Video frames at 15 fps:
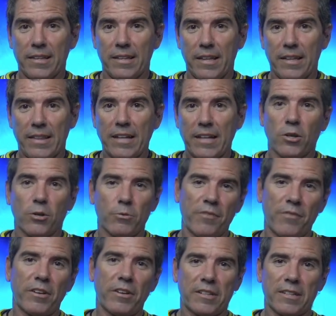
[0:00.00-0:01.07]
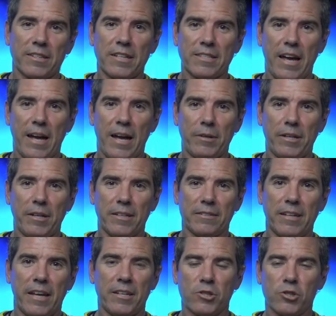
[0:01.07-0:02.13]
that's horrific that that's happening.
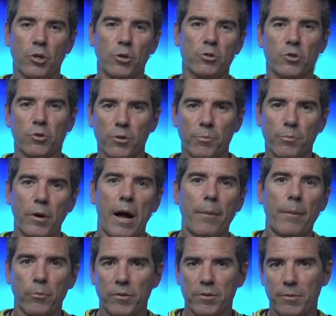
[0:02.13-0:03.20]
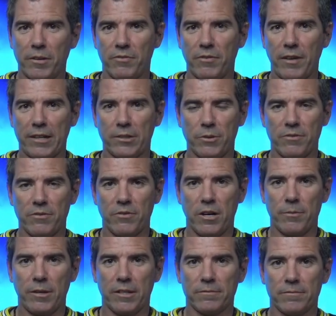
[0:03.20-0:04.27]
And it shows you the problem with big factory
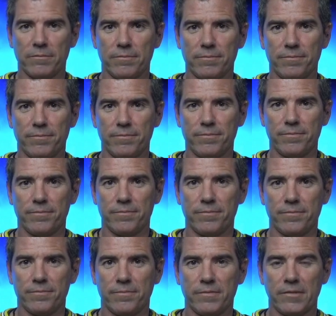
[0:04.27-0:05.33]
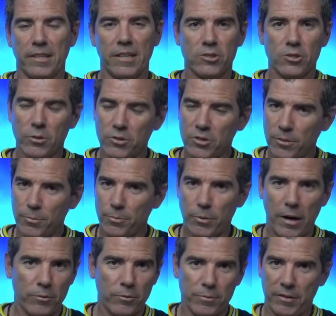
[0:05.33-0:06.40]
farming. It shows you the
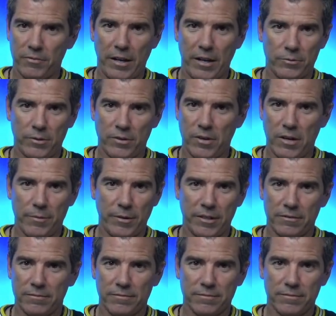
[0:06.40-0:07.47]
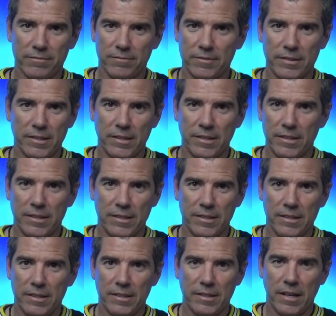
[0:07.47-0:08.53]
problem with big factory farming.
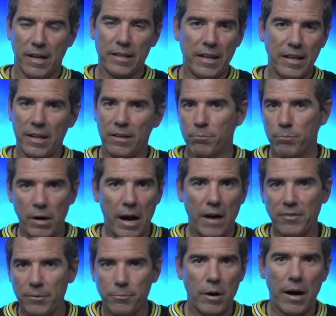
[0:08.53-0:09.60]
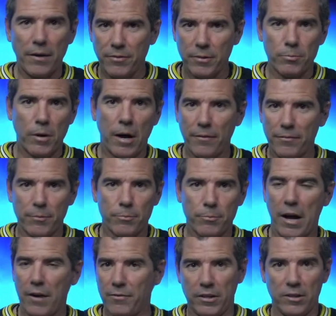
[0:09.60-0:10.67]
Again, profit, profit, profit,
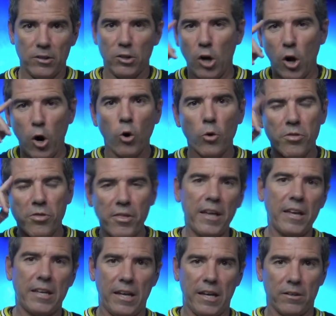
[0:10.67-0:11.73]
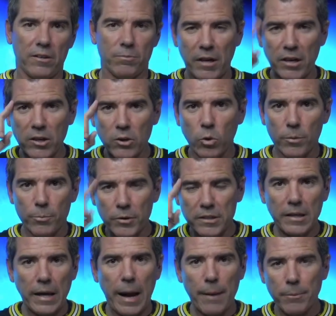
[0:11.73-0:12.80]
profit. No thinking. Big corporate
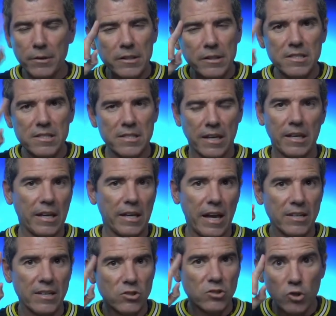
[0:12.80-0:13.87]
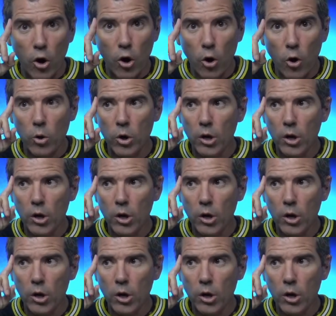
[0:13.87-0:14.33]
capitalist thinking has no